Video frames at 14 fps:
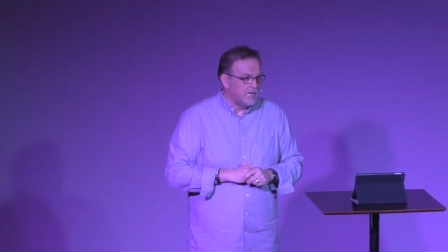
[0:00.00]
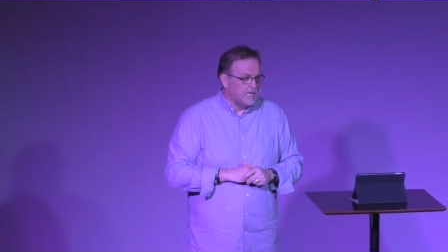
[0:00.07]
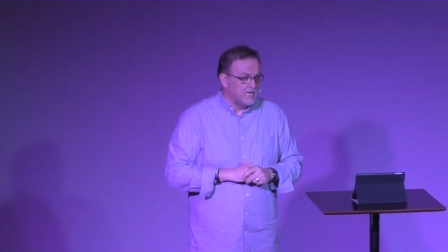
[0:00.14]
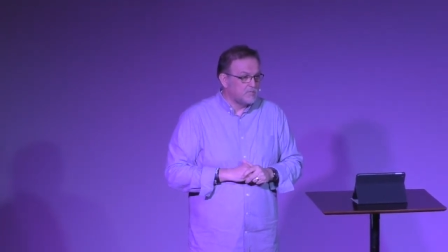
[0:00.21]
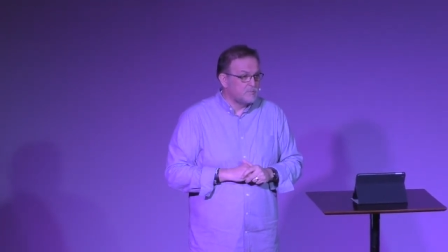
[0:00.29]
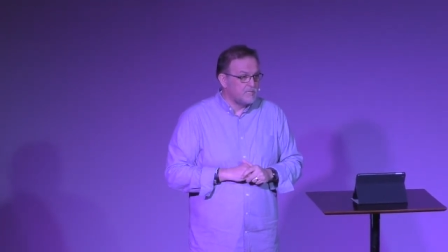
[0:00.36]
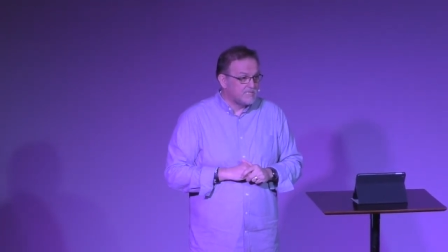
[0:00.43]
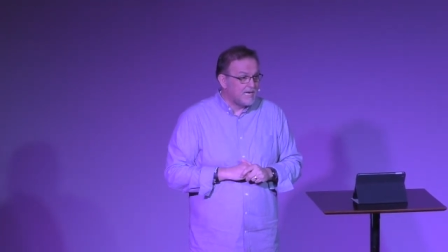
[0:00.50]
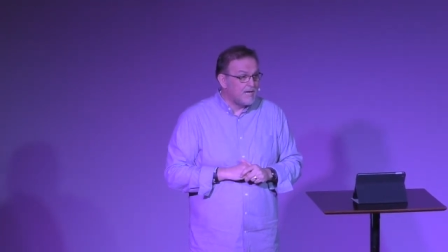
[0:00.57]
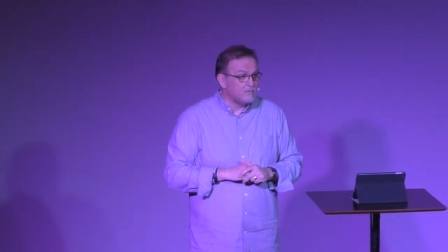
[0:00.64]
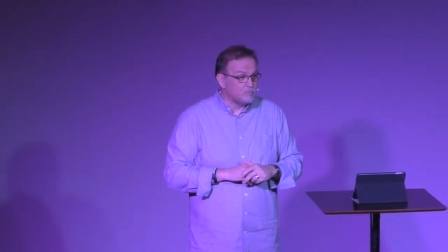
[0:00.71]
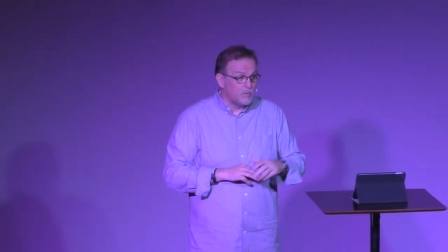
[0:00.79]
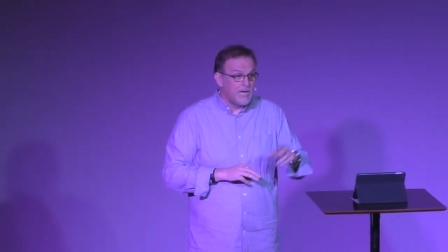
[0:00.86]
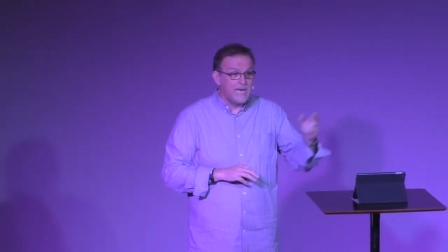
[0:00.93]
And there's been
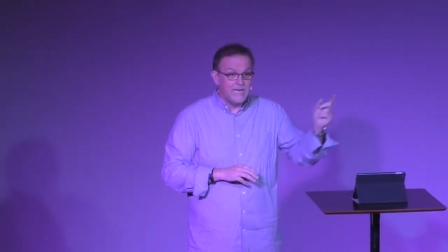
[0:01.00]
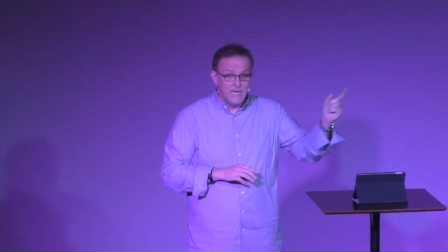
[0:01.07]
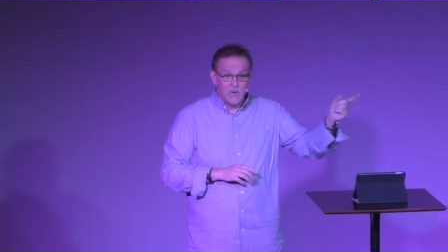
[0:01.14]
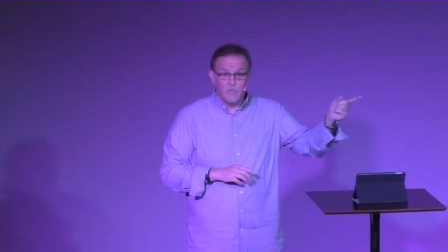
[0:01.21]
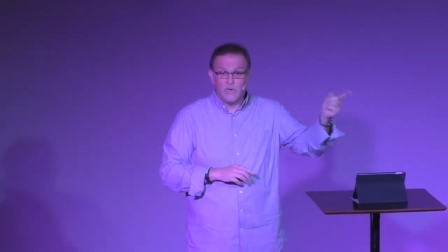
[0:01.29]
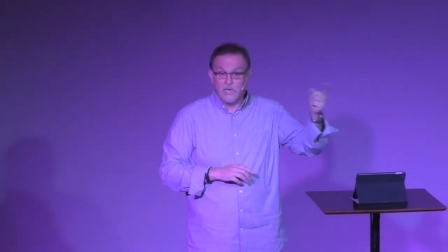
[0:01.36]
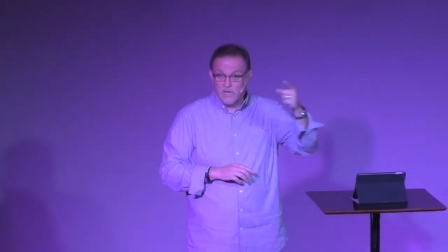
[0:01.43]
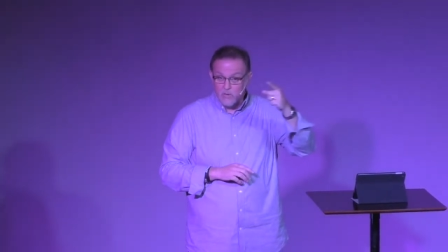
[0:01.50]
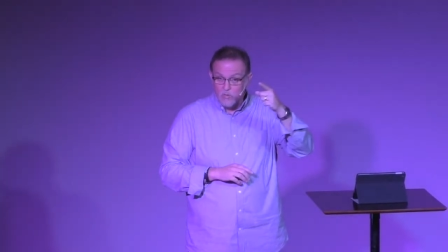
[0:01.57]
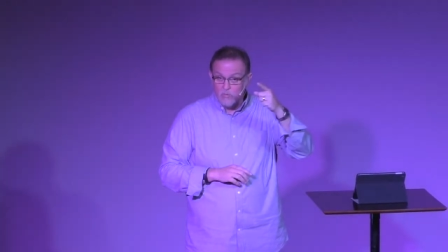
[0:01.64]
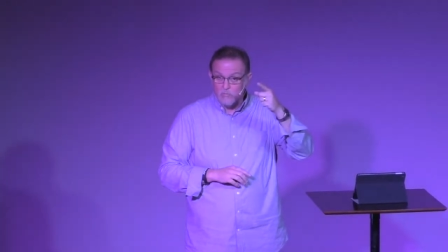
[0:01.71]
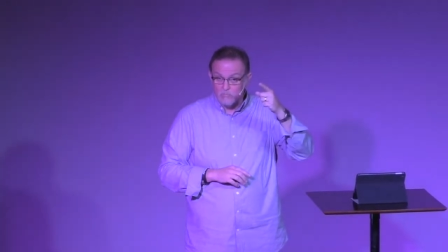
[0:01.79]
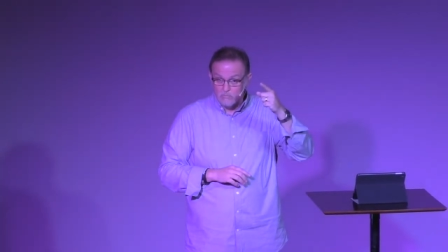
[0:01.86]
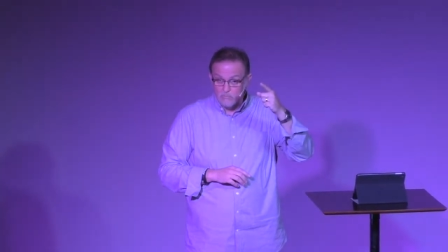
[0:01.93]
times we had to help her get
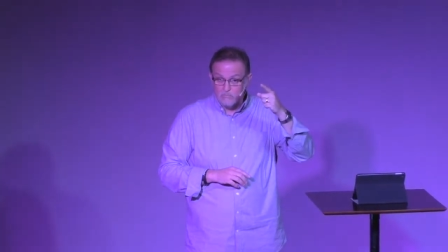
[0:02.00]
home.